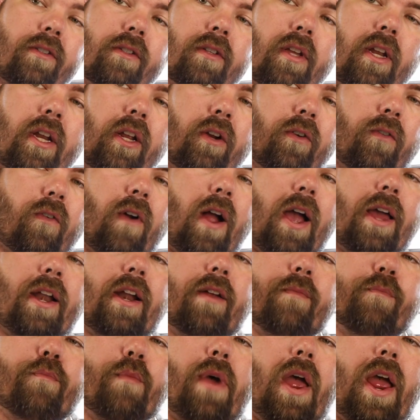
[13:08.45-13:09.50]
it's sitting right
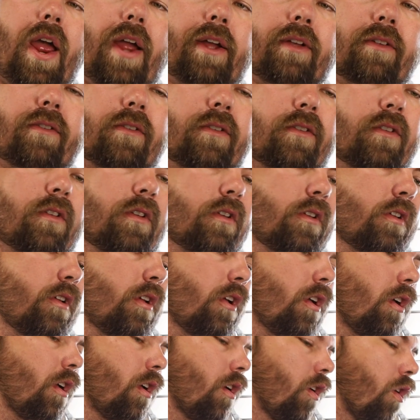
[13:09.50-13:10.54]
at max.
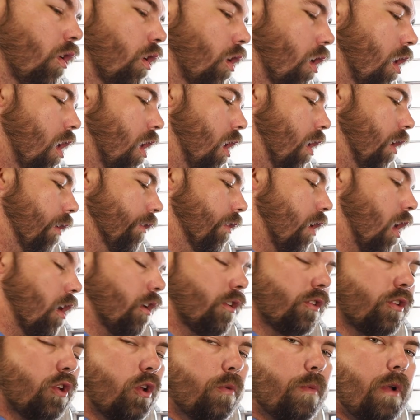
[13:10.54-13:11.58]

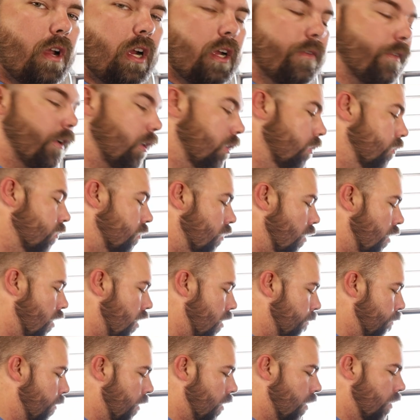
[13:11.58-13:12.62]
Not too big of a
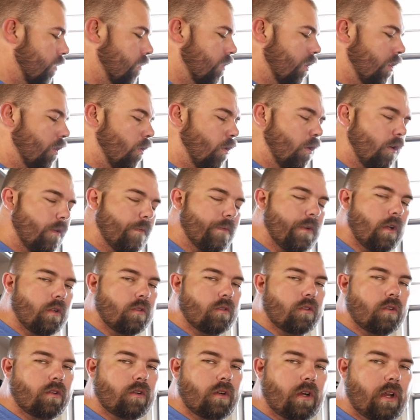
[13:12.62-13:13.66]
concern because the oil
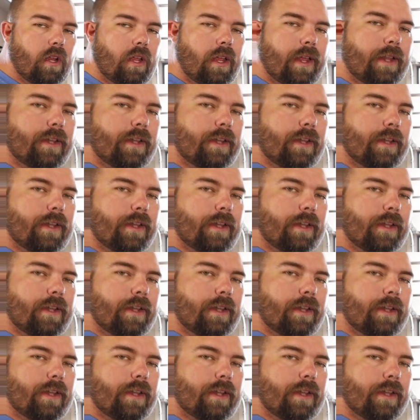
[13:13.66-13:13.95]
filter